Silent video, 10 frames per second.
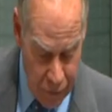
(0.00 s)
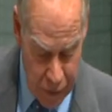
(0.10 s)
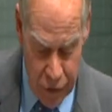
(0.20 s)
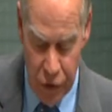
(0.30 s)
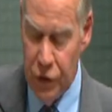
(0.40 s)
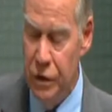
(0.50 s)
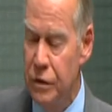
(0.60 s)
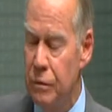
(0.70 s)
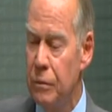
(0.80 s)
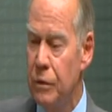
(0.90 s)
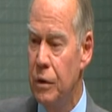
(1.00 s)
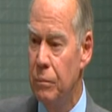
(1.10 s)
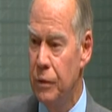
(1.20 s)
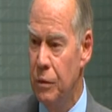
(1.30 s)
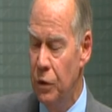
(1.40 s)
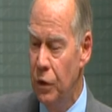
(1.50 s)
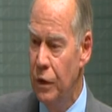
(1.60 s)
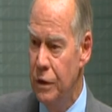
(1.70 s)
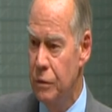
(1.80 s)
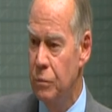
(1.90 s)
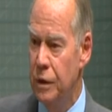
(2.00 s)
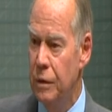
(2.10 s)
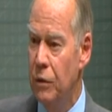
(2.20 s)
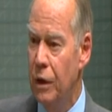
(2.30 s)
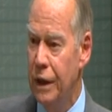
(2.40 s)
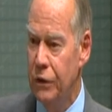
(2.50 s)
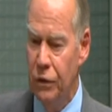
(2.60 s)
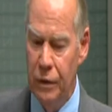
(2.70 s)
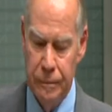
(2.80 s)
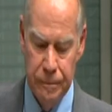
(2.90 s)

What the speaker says: Indigenous communities within my electorate.